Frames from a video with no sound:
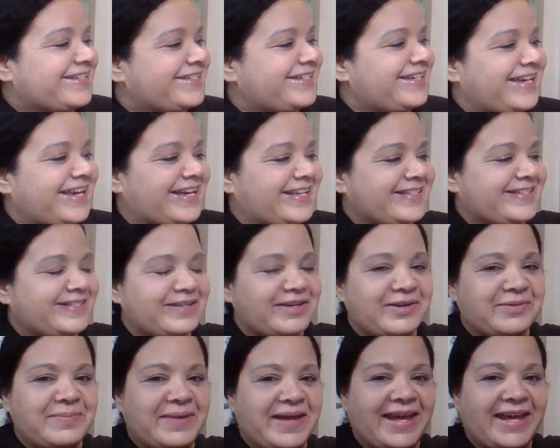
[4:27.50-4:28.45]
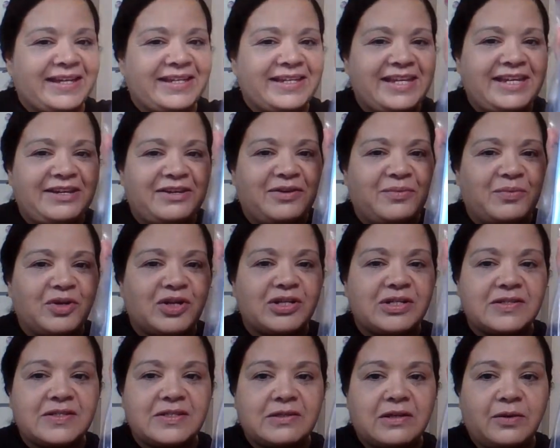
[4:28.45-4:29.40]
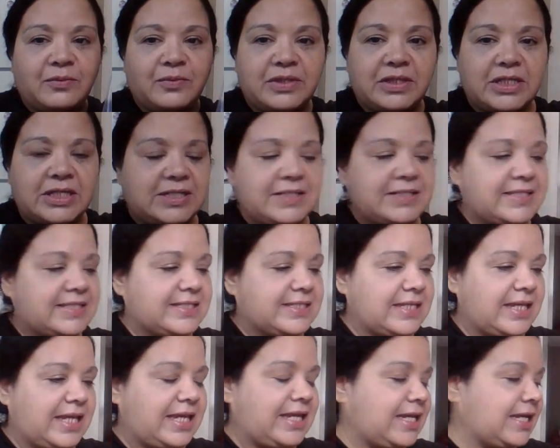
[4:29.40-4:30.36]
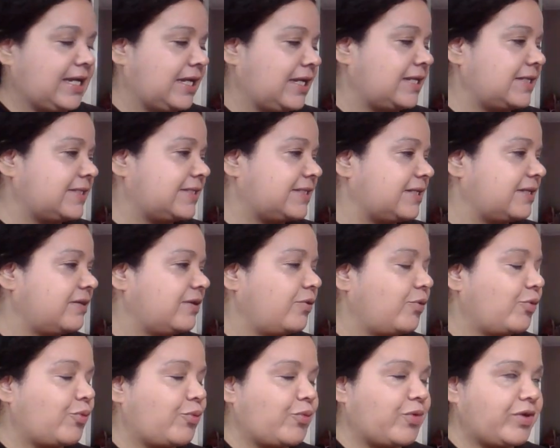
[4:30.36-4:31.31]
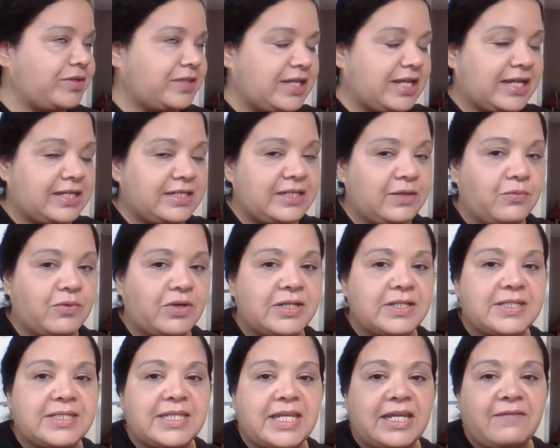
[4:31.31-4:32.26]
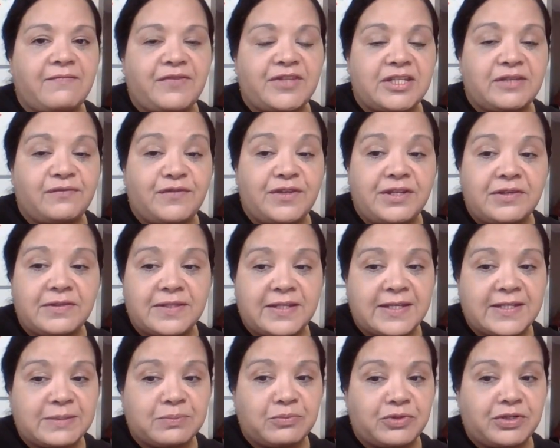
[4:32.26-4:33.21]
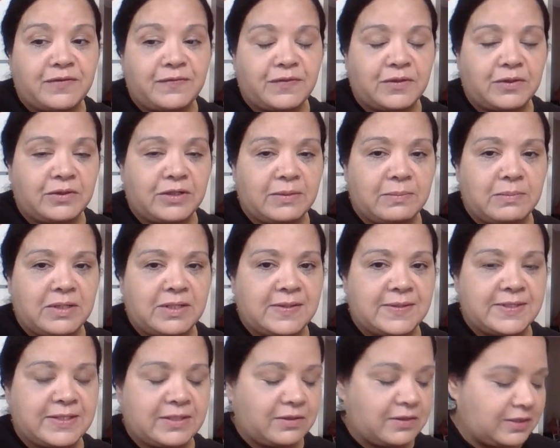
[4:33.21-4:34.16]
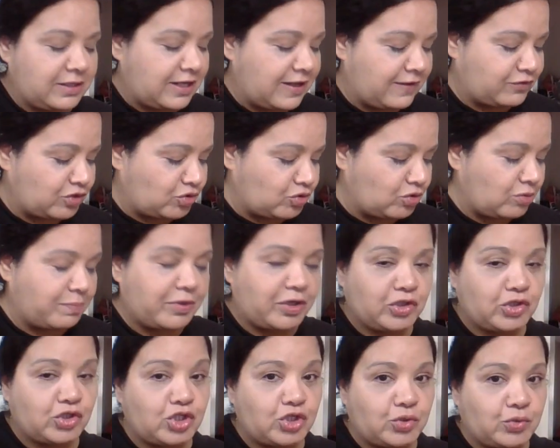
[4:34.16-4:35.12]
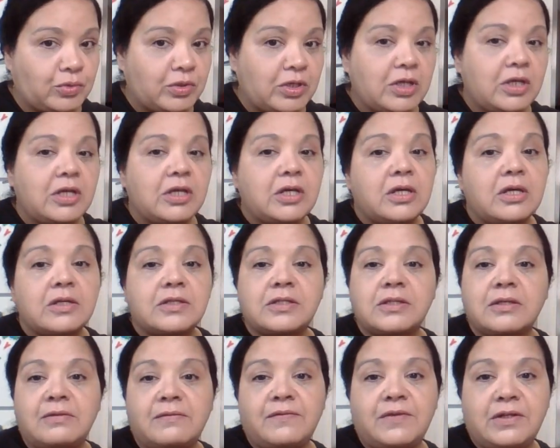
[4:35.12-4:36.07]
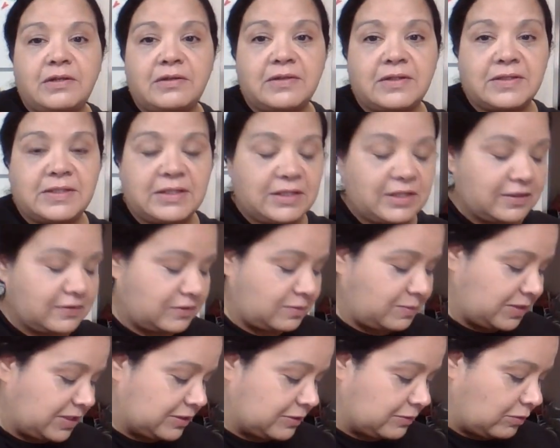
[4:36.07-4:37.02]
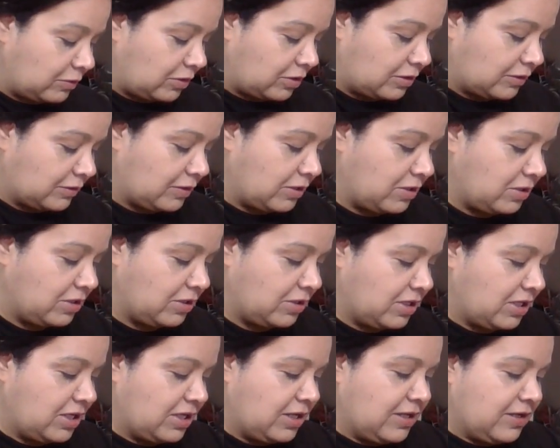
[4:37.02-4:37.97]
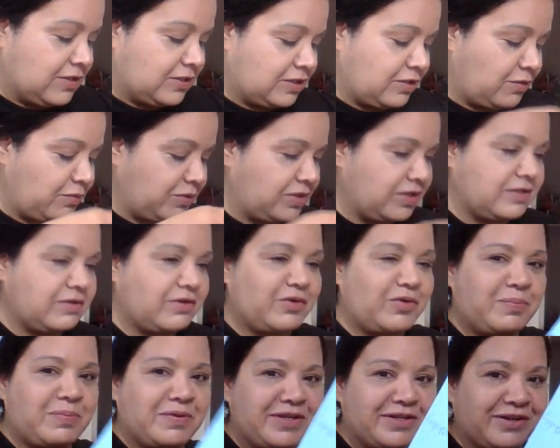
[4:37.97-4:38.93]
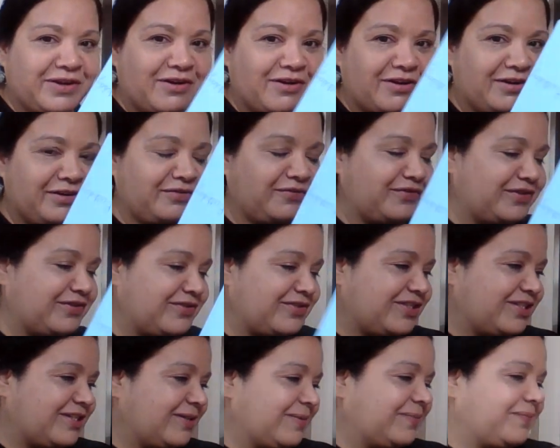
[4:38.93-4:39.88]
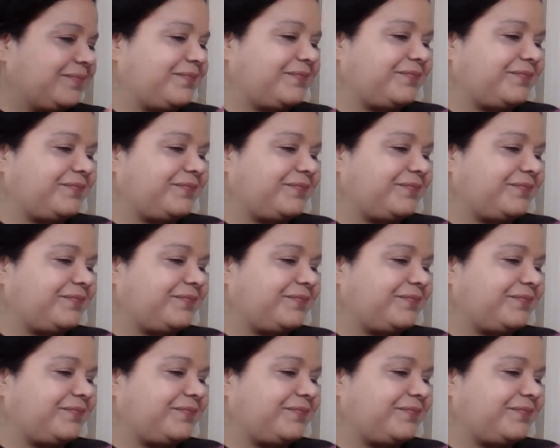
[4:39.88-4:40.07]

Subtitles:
She has a bag here. We're gonna start with this. And one thing I did wanna say, this video takes more than 30 minutes. I'm gonna have to do a part two so the video doesn't have to be so long. So we're gonna open the card first.